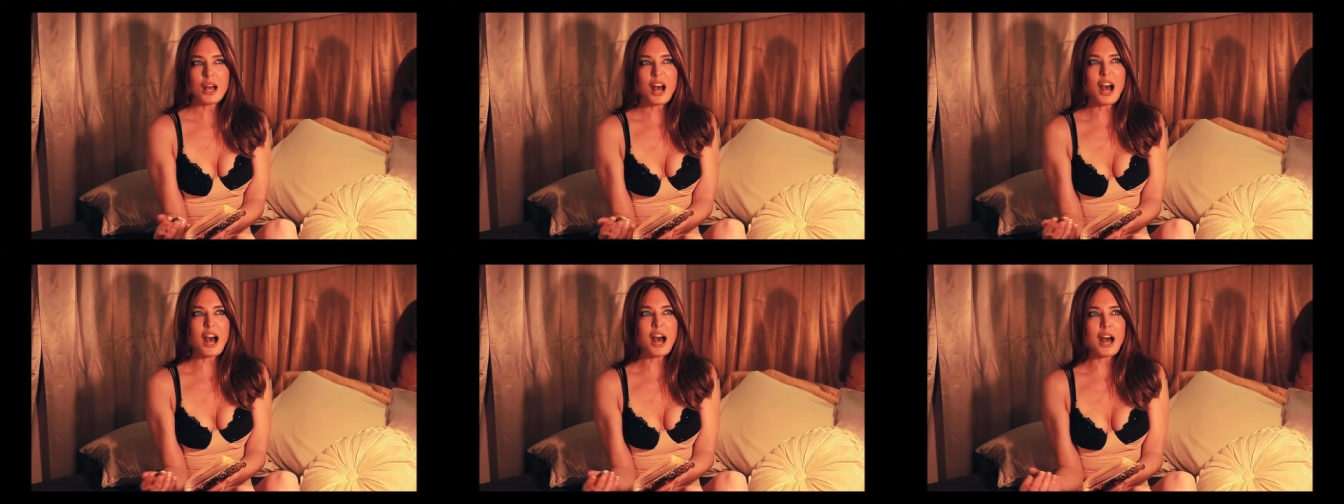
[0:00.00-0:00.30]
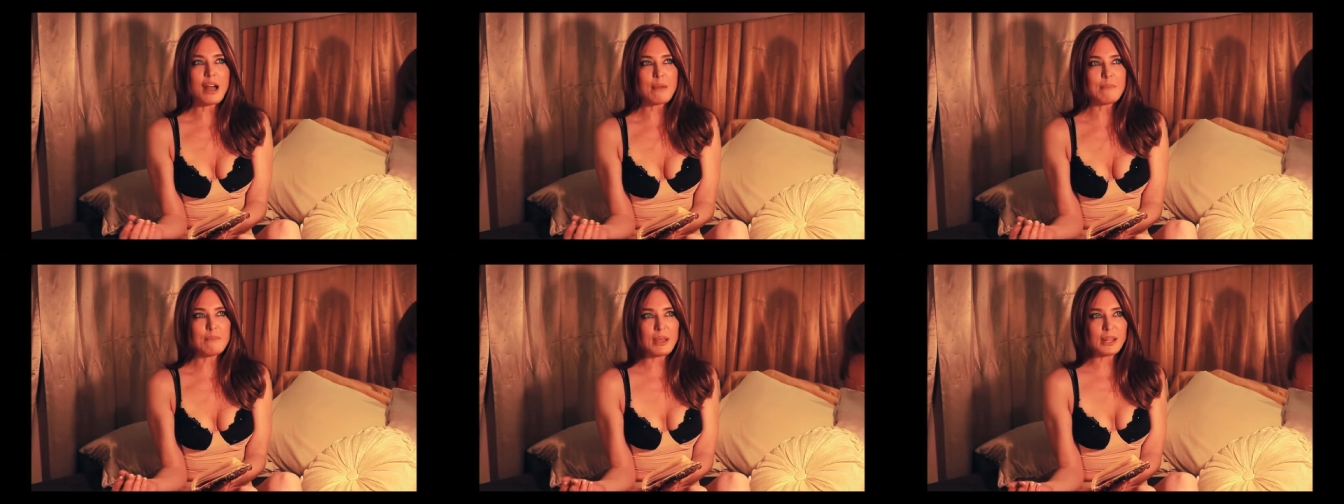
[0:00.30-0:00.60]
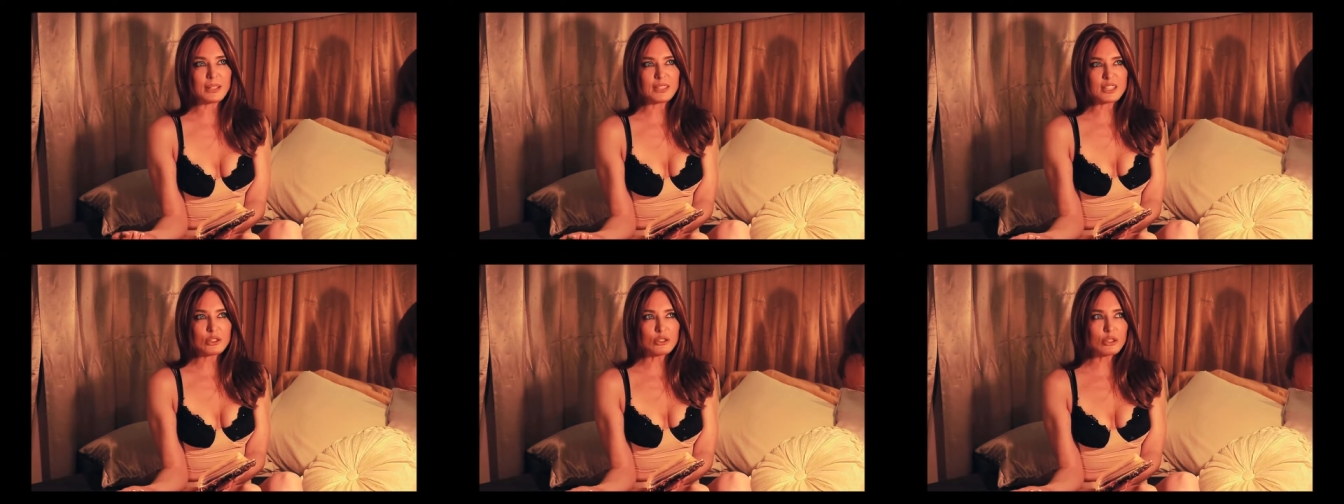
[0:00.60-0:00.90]
I
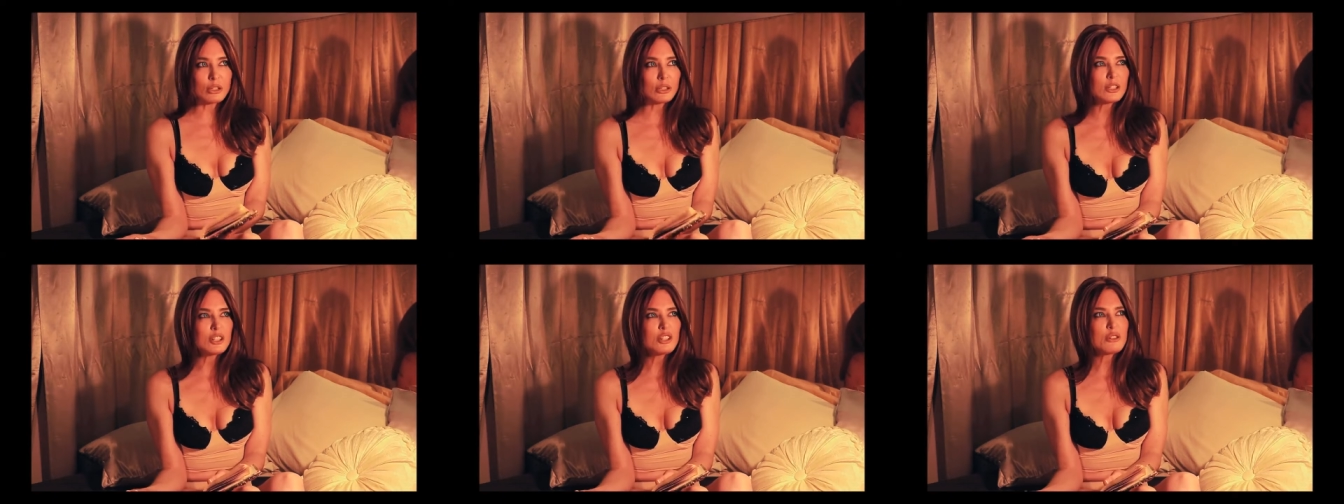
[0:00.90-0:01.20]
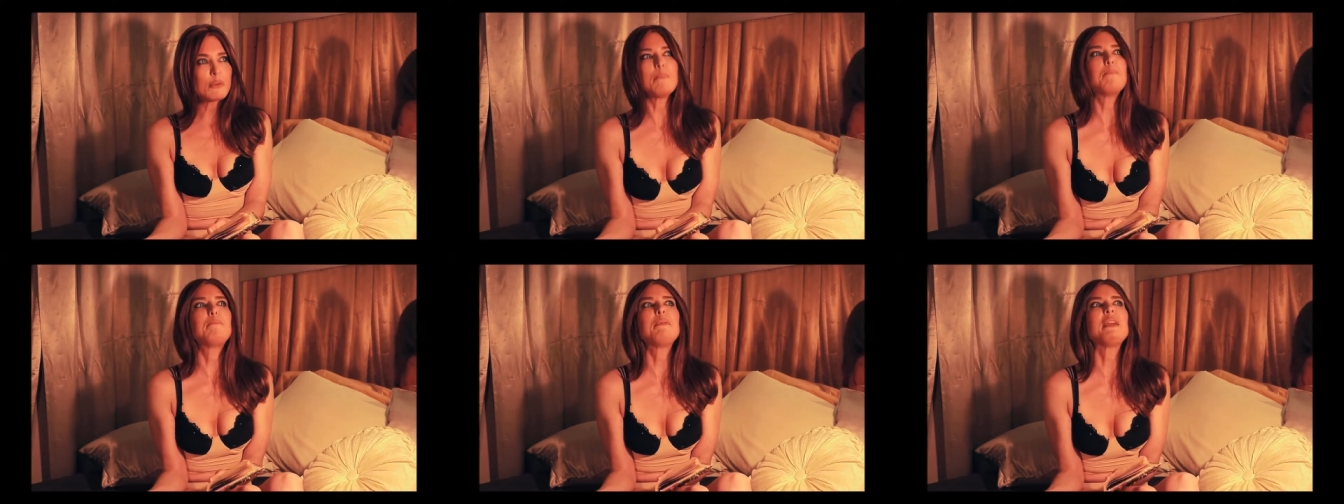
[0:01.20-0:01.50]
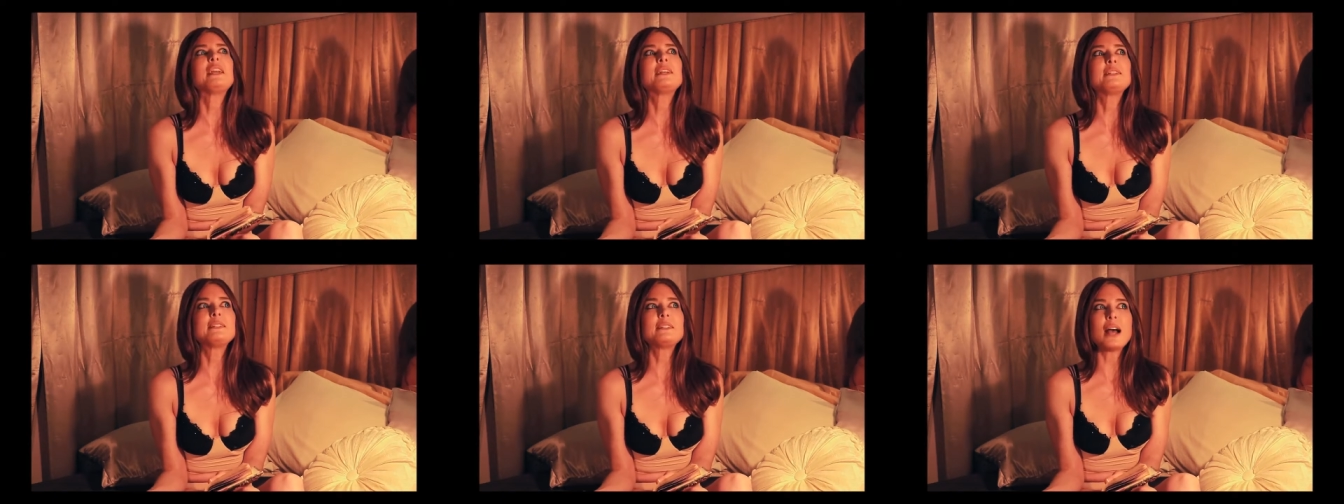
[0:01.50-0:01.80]
made it
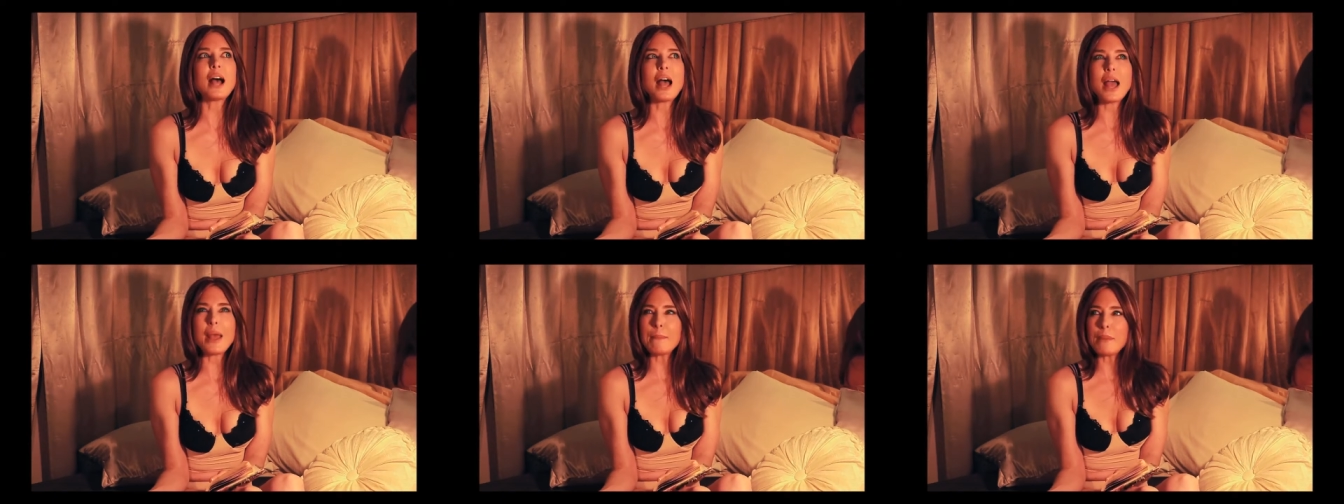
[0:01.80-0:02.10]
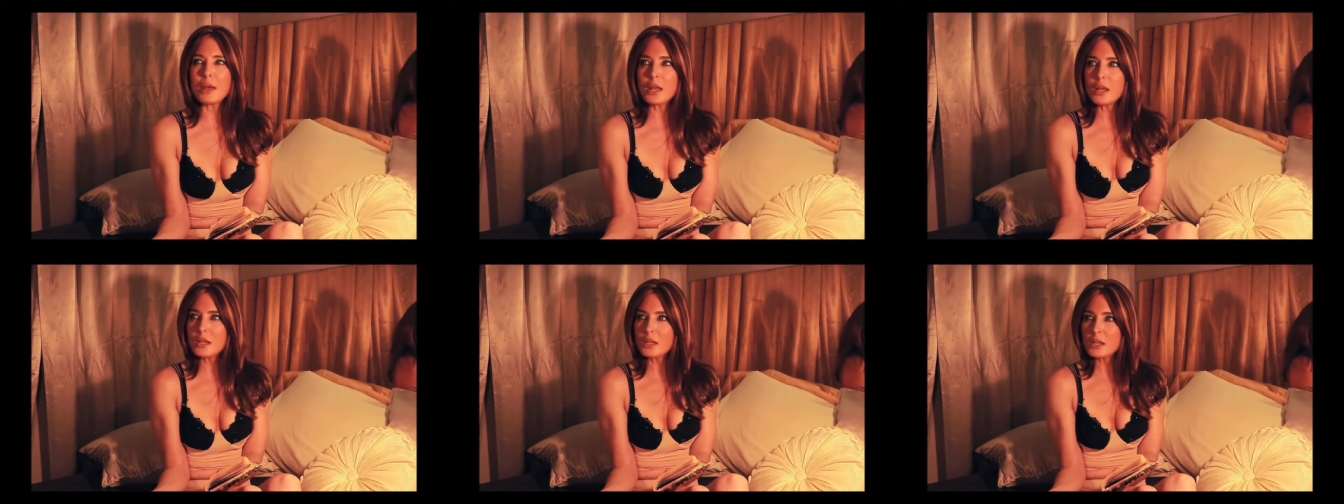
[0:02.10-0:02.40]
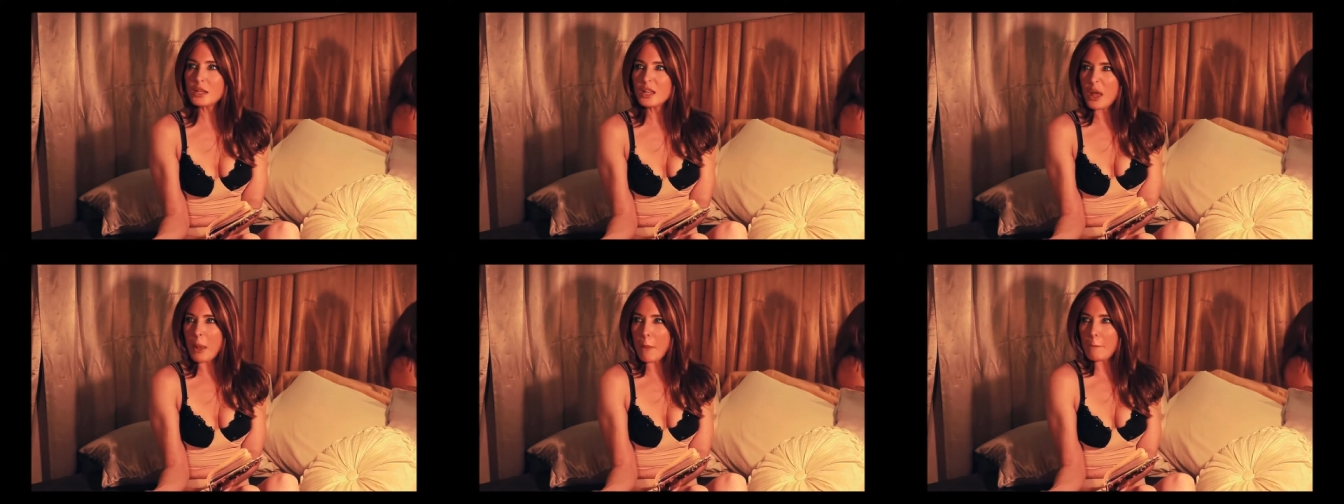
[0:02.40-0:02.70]
big time.
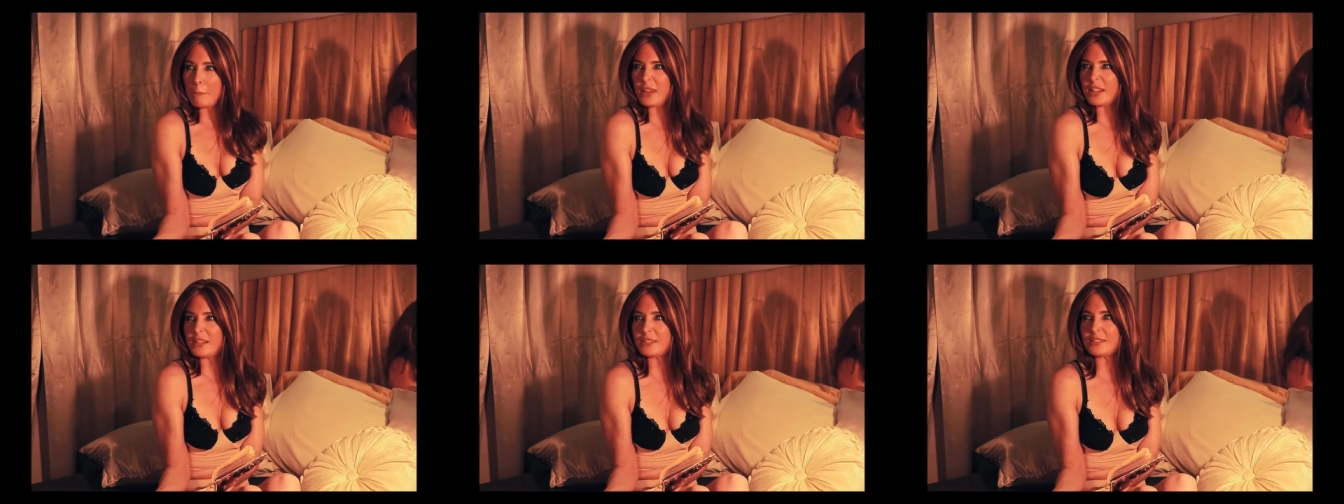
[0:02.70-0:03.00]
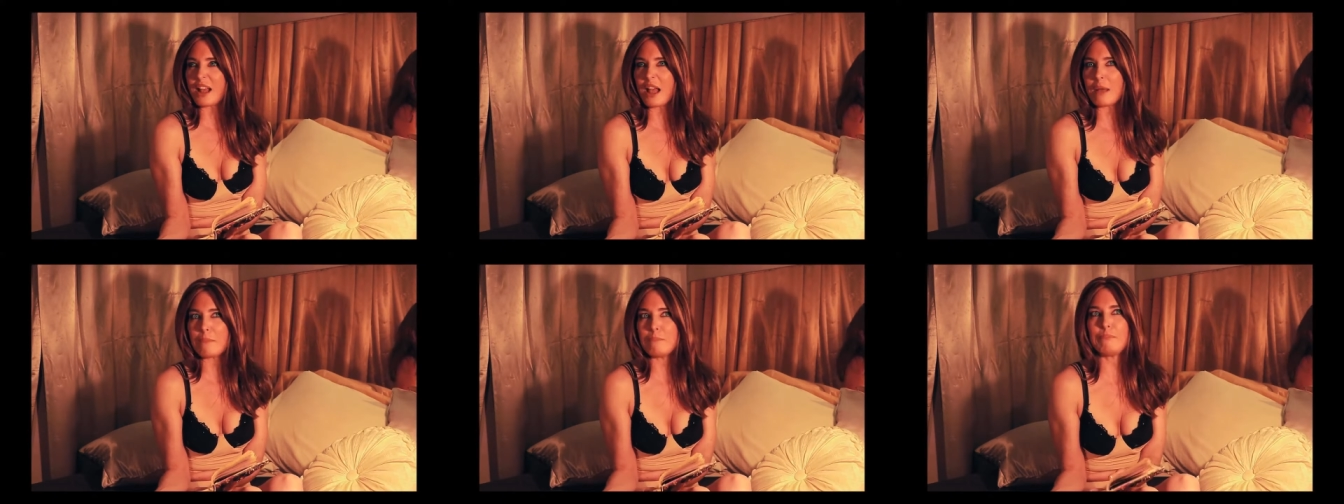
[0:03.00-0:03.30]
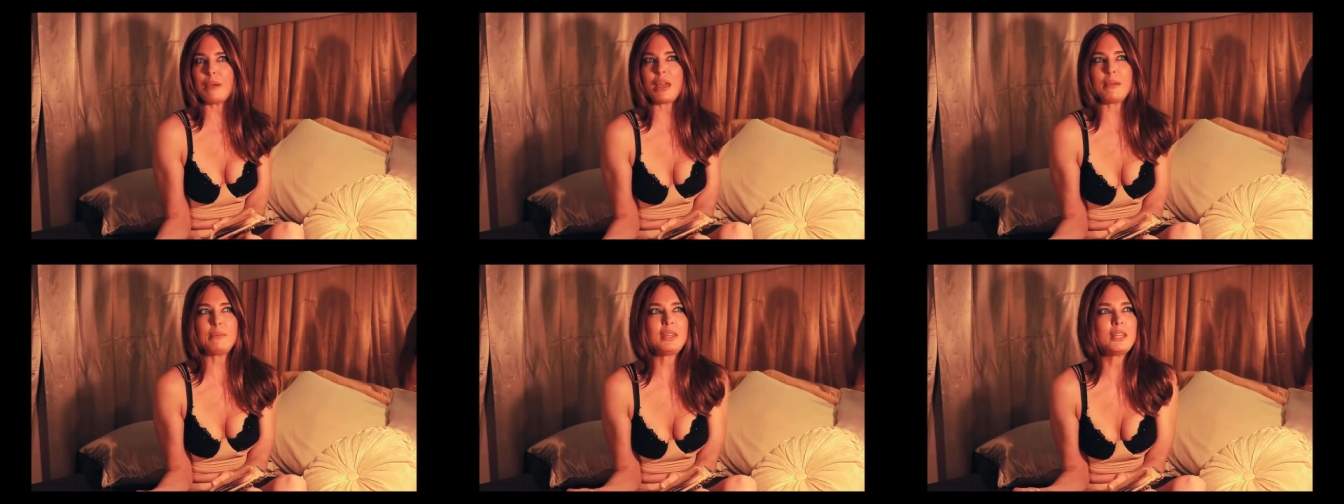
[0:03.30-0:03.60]
Big
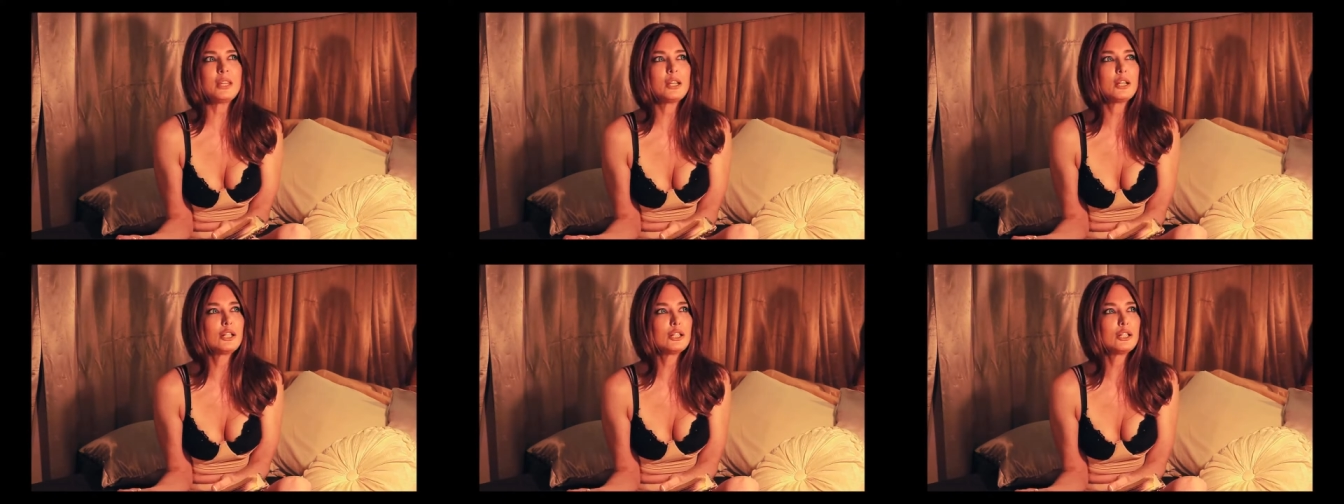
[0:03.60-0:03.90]
time, baby.